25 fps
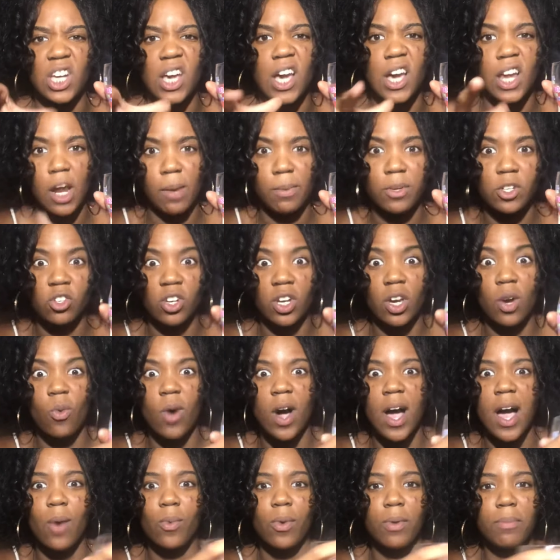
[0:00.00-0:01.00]
how they be drinking
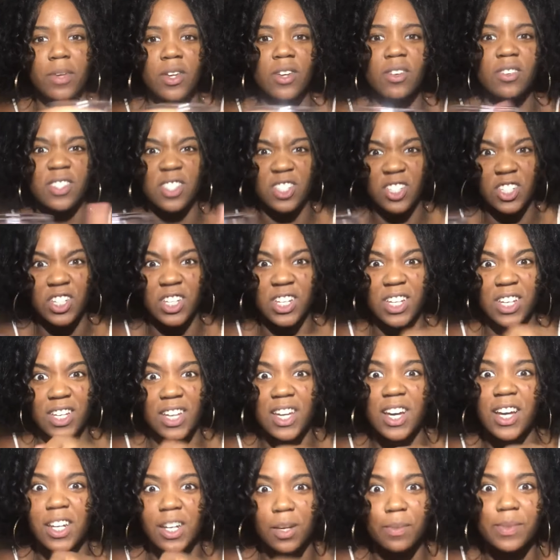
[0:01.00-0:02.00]
wine with meals and shit, cutting up